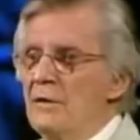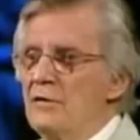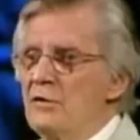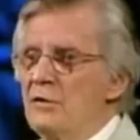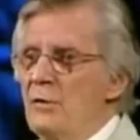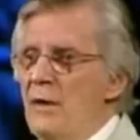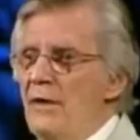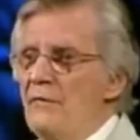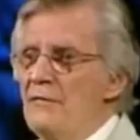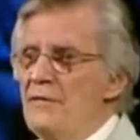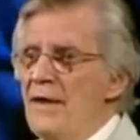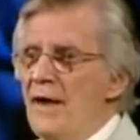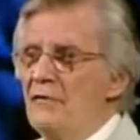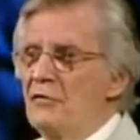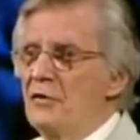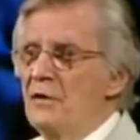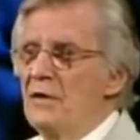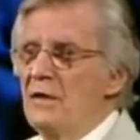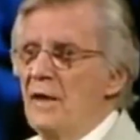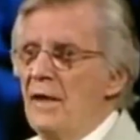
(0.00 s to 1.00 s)
that you have
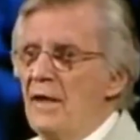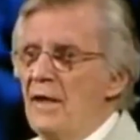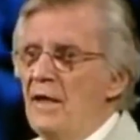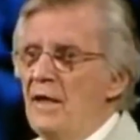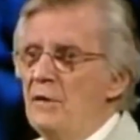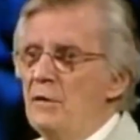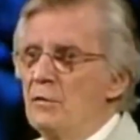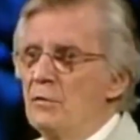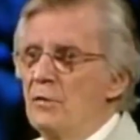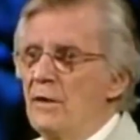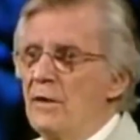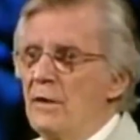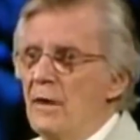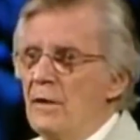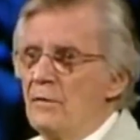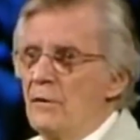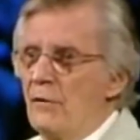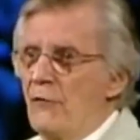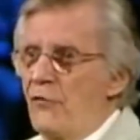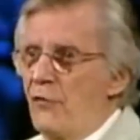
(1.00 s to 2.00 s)
nothing hindering
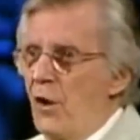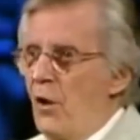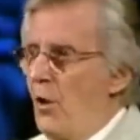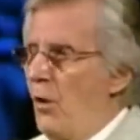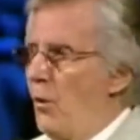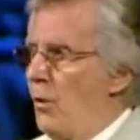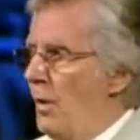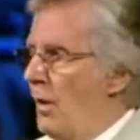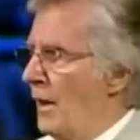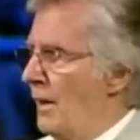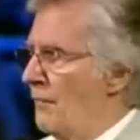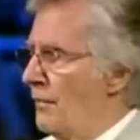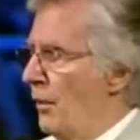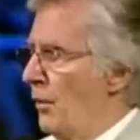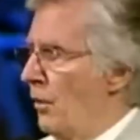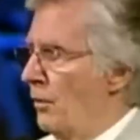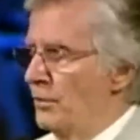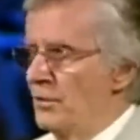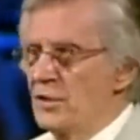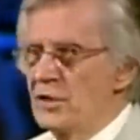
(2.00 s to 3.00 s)
the flow of the
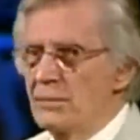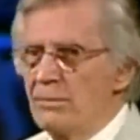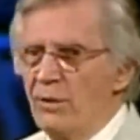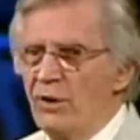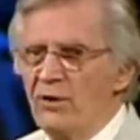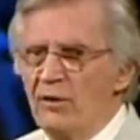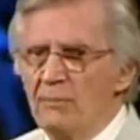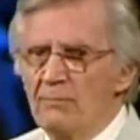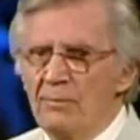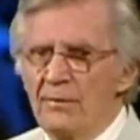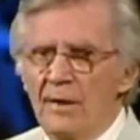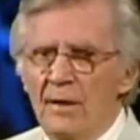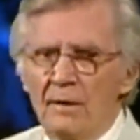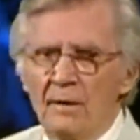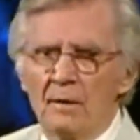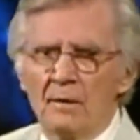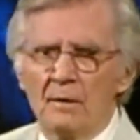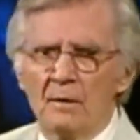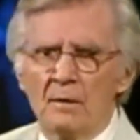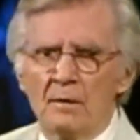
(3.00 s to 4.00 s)
Holy Spirit.
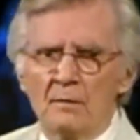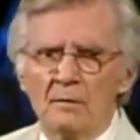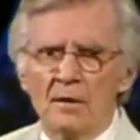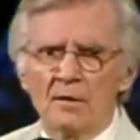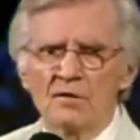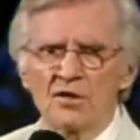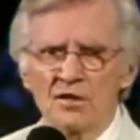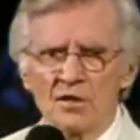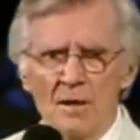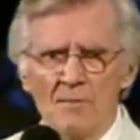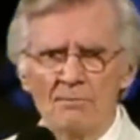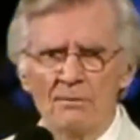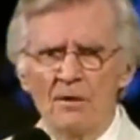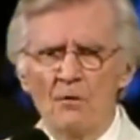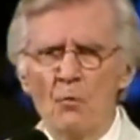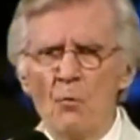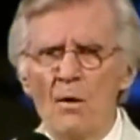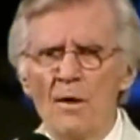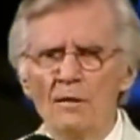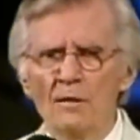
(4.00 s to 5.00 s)
There's
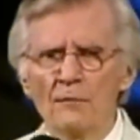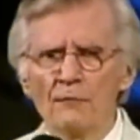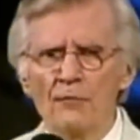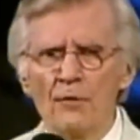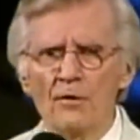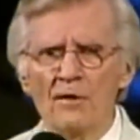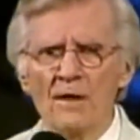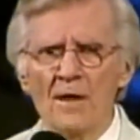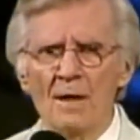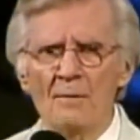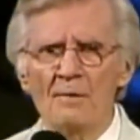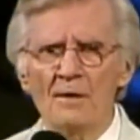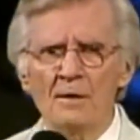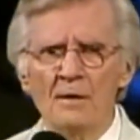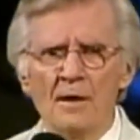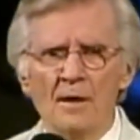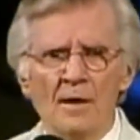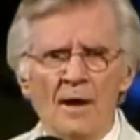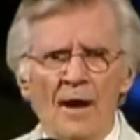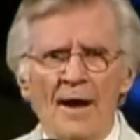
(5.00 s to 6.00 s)
something wonderful
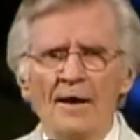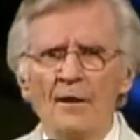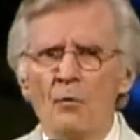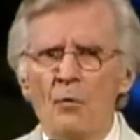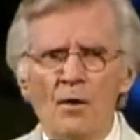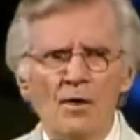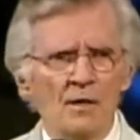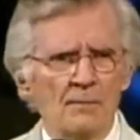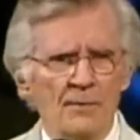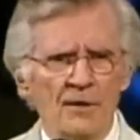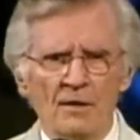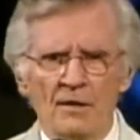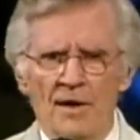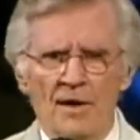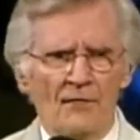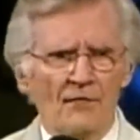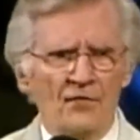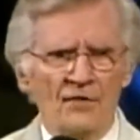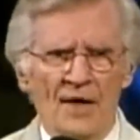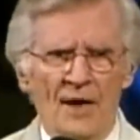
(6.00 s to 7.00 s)
coming. I don't want to be
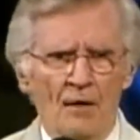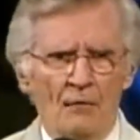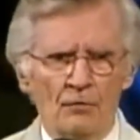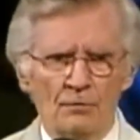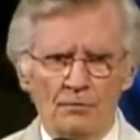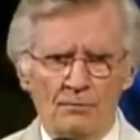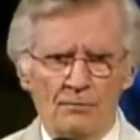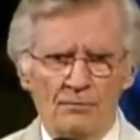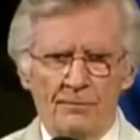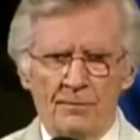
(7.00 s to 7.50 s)
left out.